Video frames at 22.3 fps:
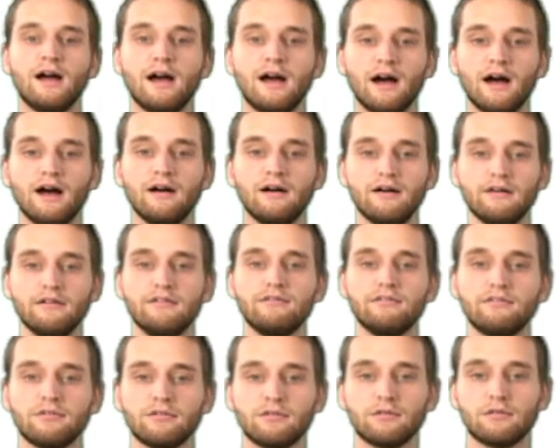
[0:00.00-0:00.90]

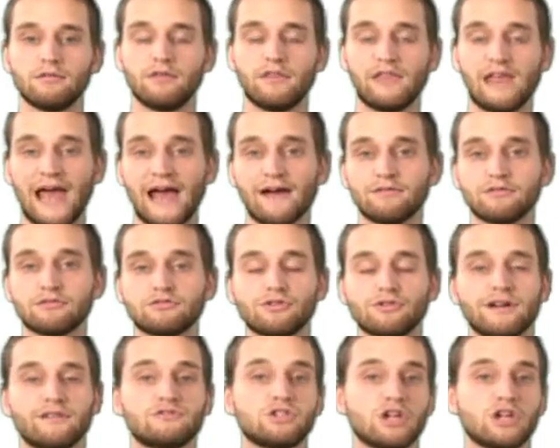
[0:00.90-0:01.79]
of the average rate
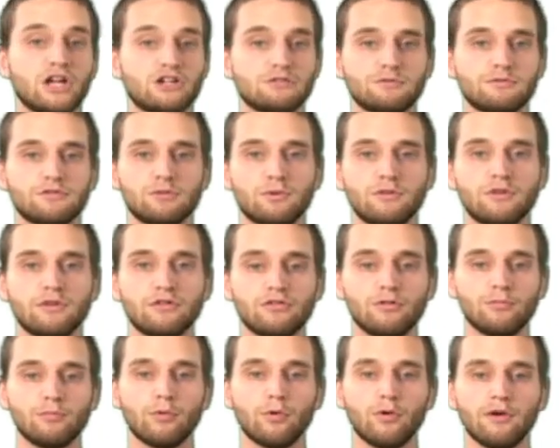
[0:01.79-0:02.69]
of change between the 2
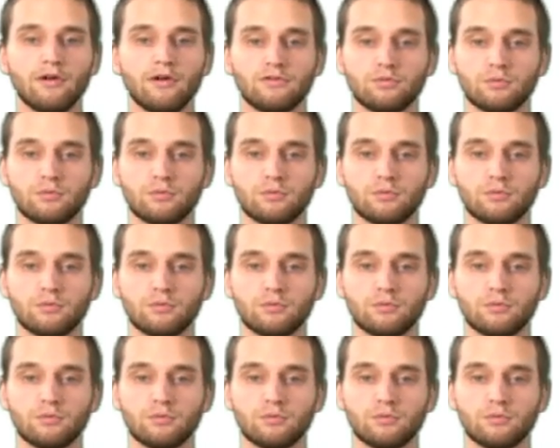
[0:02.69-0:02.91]
points,